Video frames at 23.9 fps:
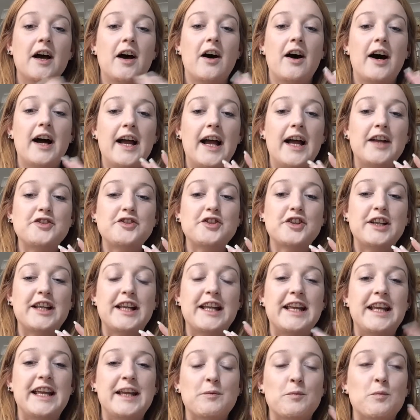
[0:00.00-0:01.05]
I
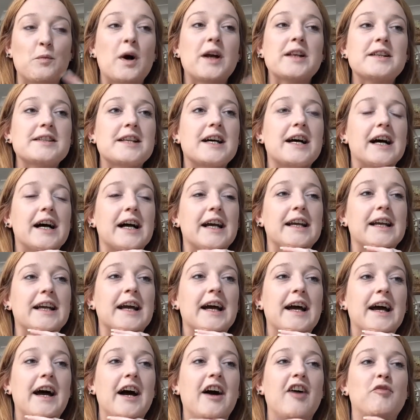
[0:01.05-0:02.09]
actually, in one day,
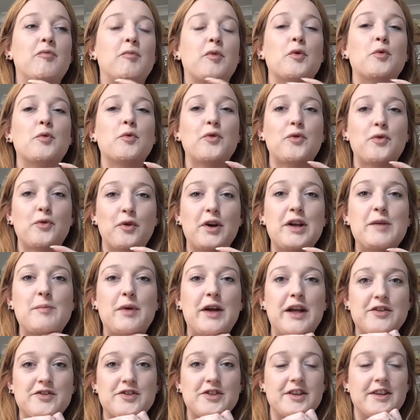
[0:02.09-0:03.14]
have bought 3
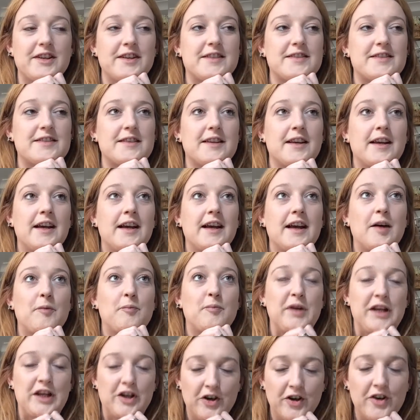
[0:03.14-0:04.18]
pictures
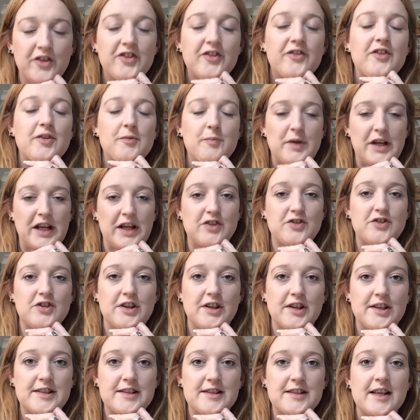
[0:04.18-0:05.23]
because of the
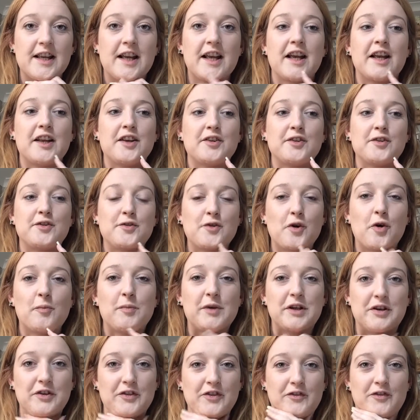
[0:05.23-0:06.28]
pictures, not
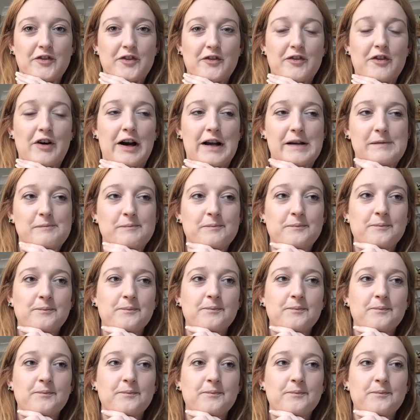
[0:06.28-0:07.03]
because of the frame.